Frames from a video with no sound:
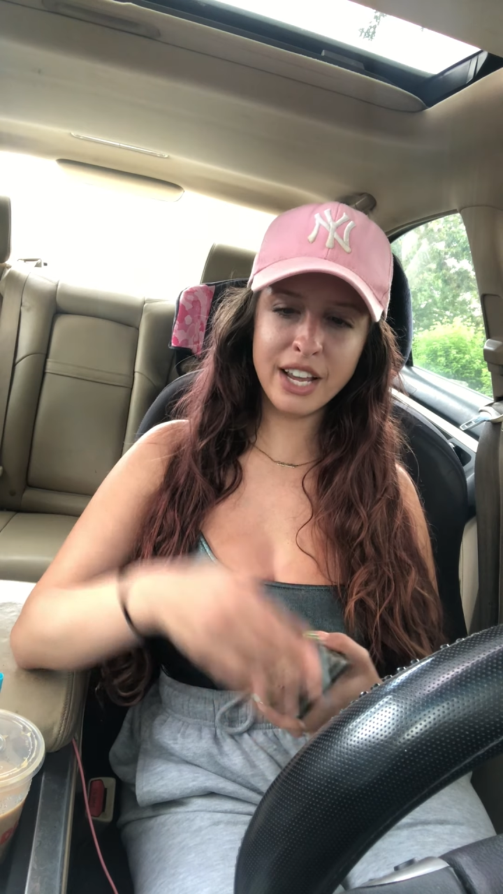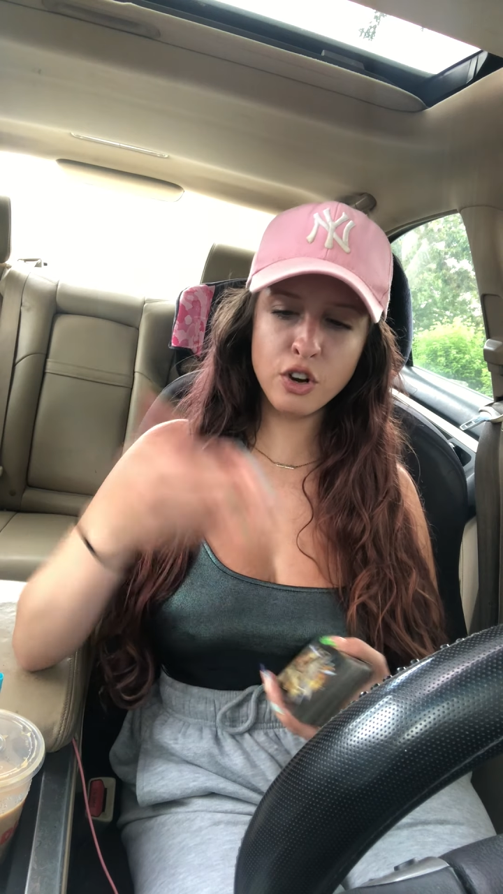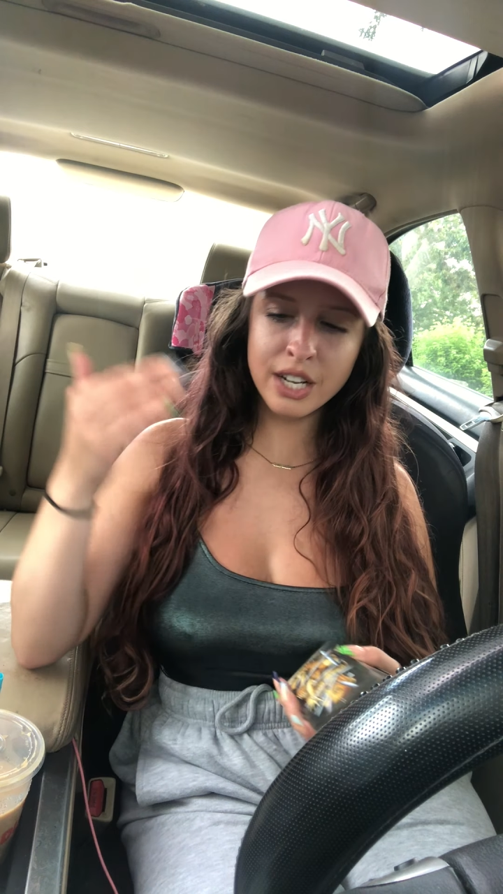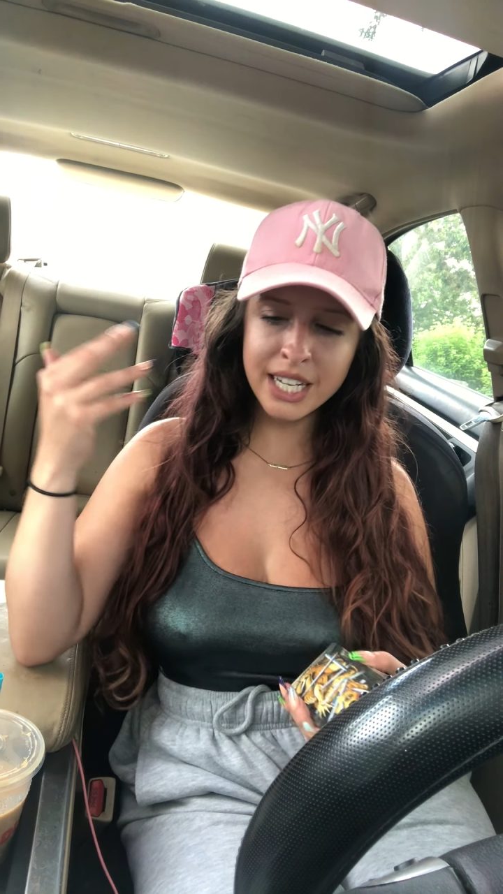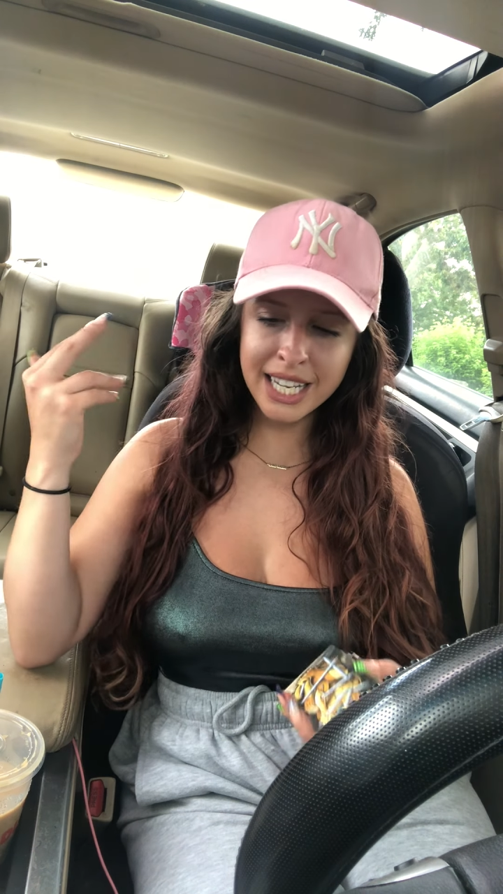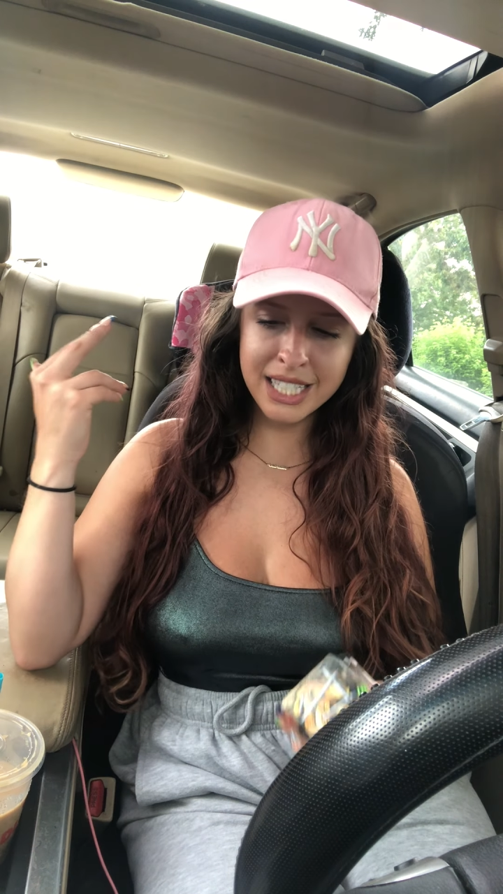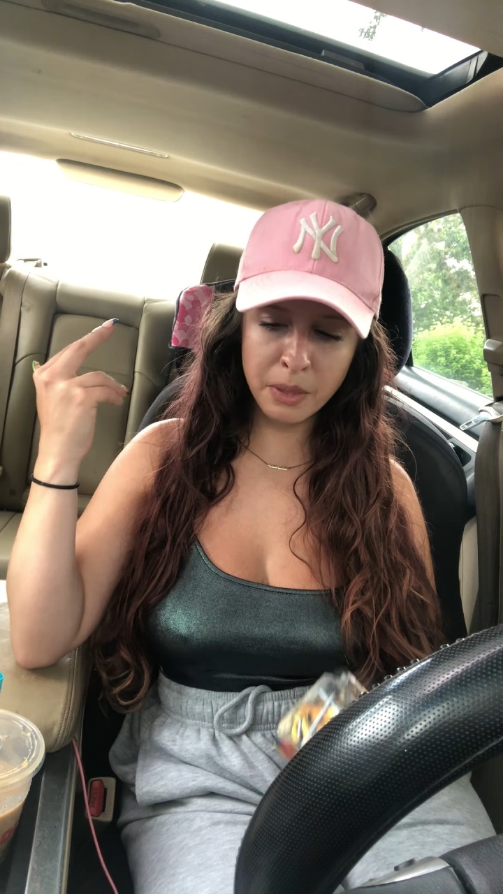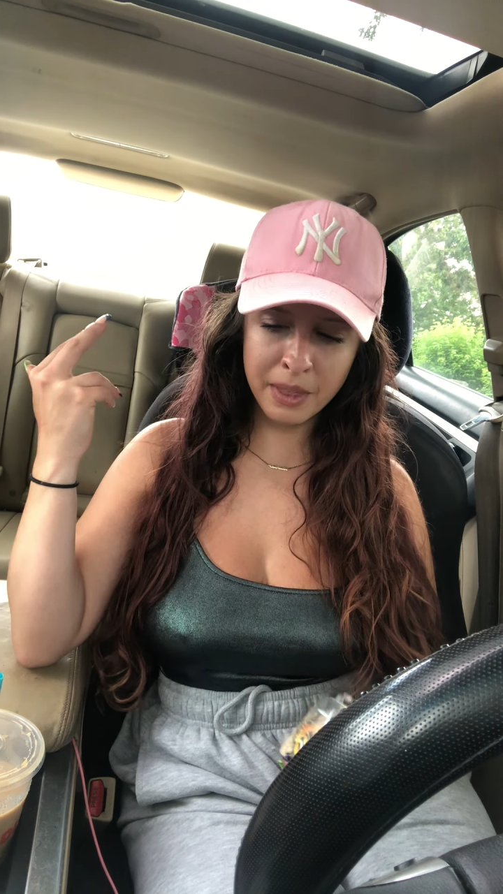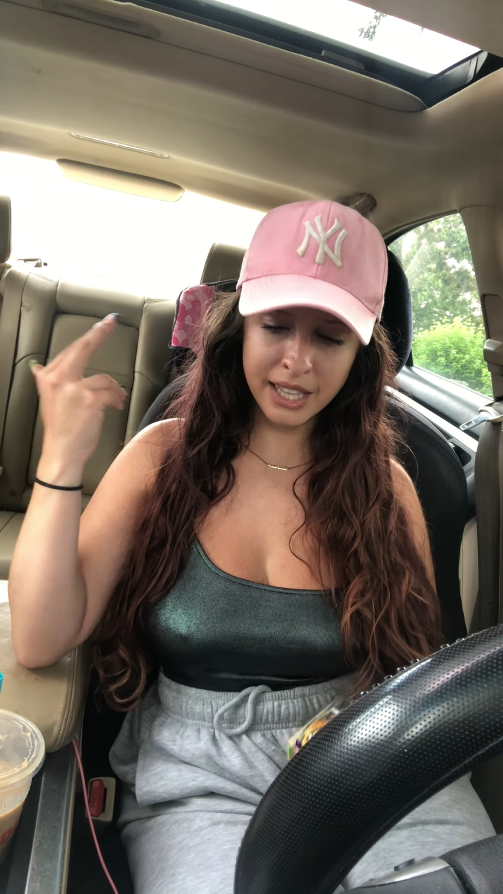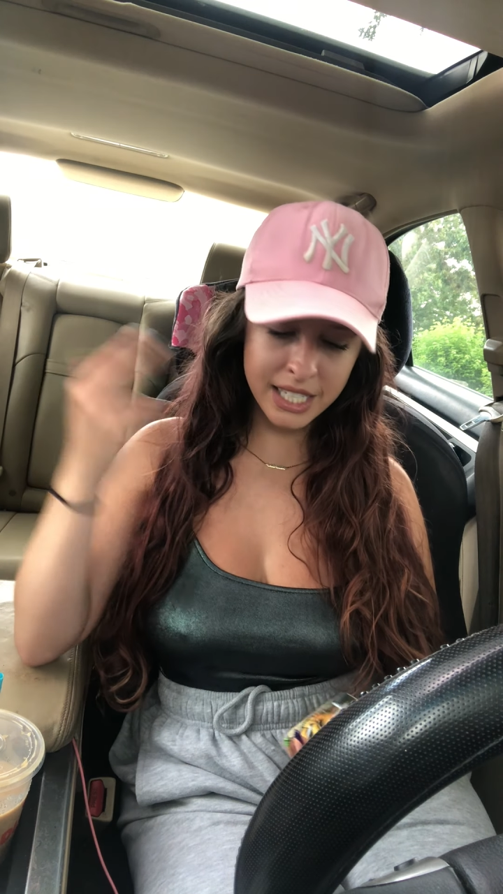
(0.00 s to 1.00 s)
You're gonna get
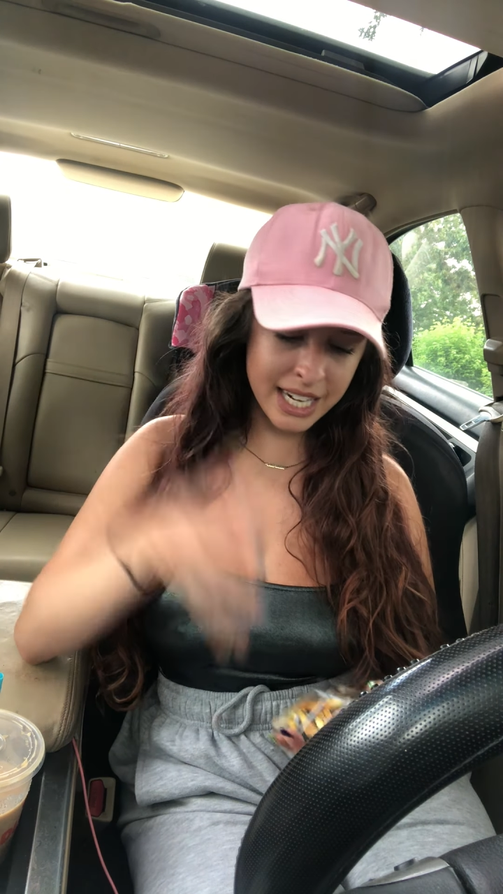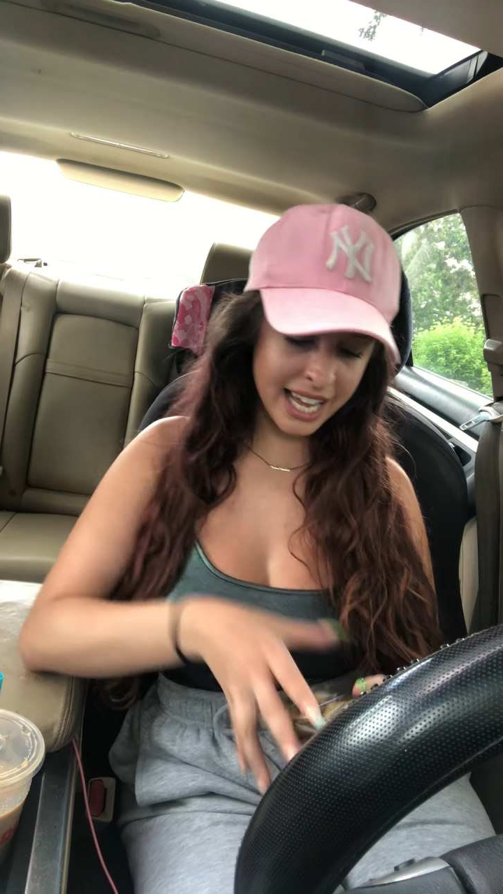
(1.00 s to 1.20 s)
something that's gonna.